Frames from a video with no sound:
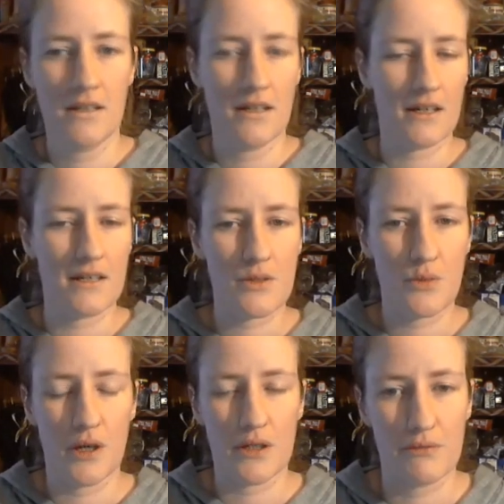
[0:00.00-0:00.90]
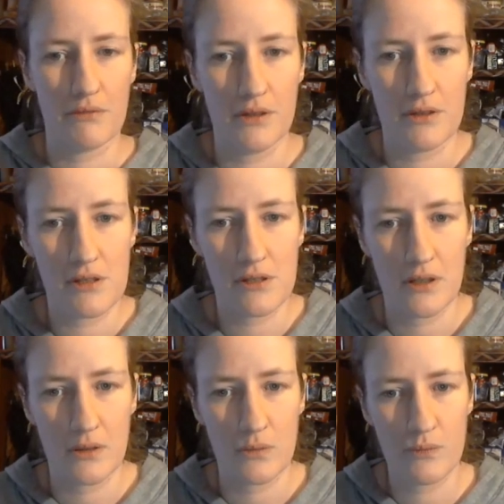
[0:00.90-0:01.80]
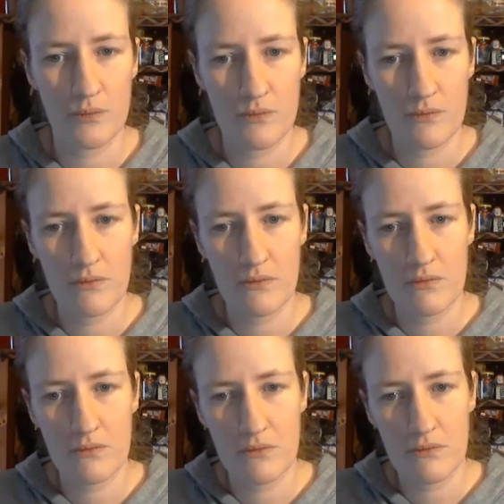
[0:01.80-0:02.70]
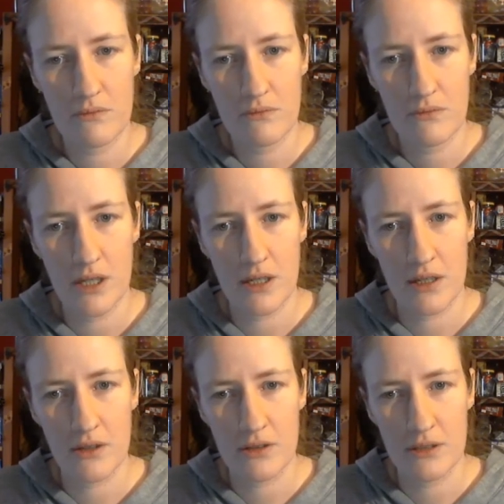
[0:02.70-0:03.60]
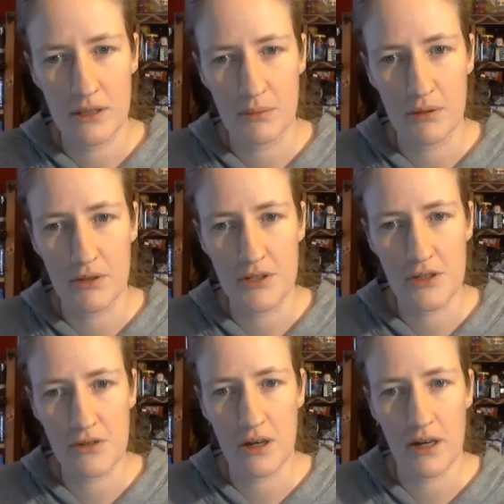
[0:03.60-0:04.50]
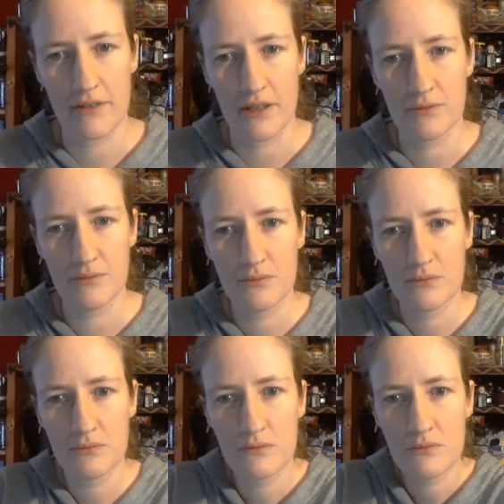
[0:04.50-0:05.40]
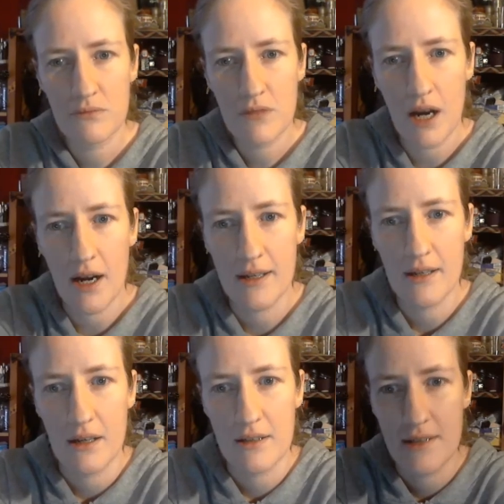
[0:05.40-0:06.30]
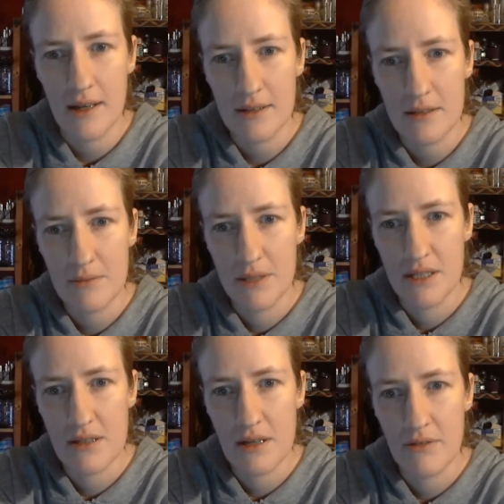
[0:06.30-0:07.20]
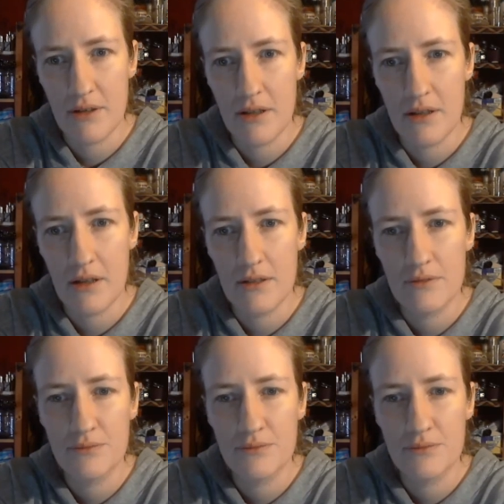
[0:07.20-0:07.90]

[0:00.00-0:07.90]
I just walked real slow. And I looked at the person driving. Eye contact means everything.